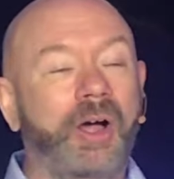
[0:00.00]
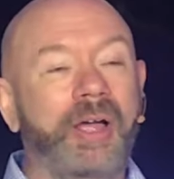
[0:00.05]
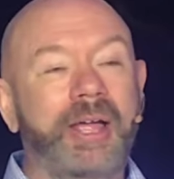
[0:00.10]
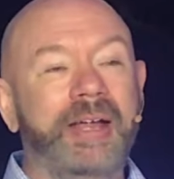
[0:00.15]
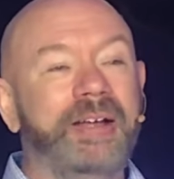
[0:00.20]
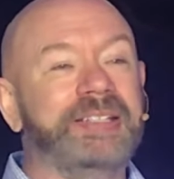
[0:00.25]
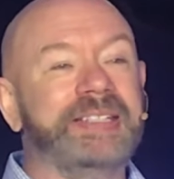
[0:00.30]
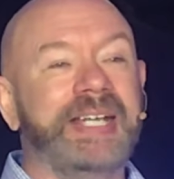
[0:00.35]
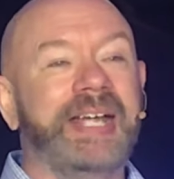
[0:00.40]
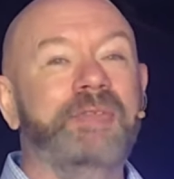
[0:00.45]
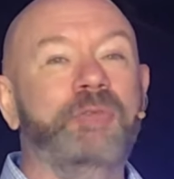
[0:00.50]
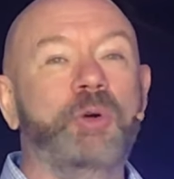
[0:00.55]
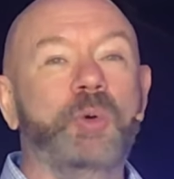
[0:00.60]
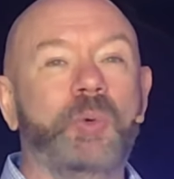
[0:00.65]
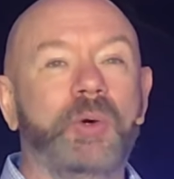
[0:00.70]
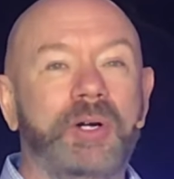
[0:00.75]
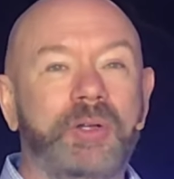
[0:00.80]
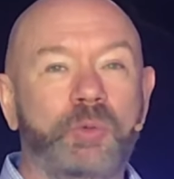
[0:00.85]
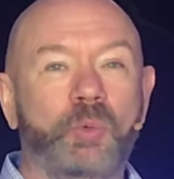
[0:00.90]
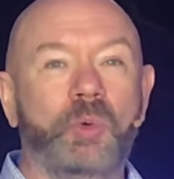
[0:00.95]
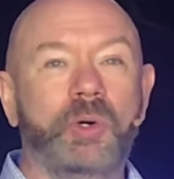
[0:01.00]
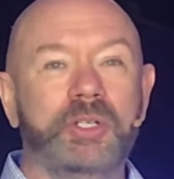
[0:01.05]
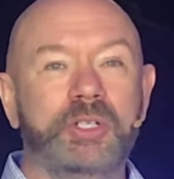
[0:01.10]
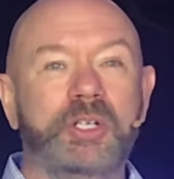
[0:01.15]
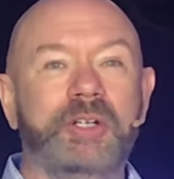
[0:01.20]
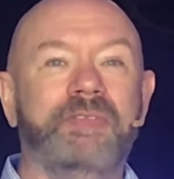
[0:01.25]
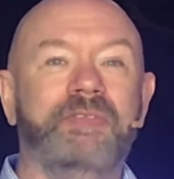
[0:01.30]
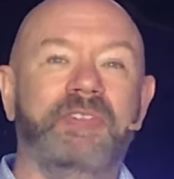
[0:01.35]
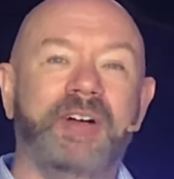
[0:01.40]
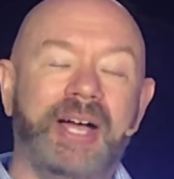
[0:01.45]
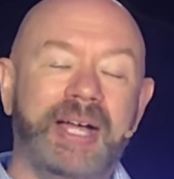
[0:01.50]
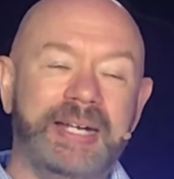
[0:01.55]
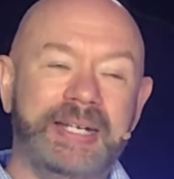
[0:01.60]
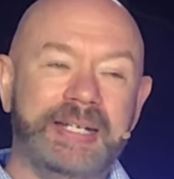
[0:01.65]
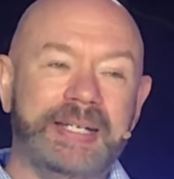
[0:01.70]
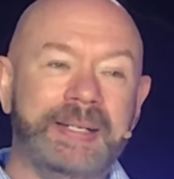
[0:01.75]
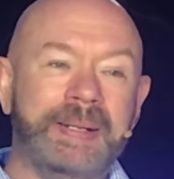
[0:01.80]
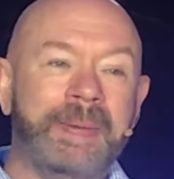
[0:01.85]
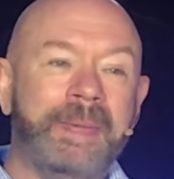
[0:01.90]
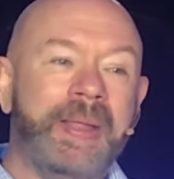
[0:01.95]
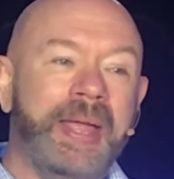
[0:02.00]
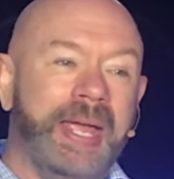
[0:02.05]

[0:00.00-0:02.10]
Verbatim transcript: It's everywhere in the world you can find it.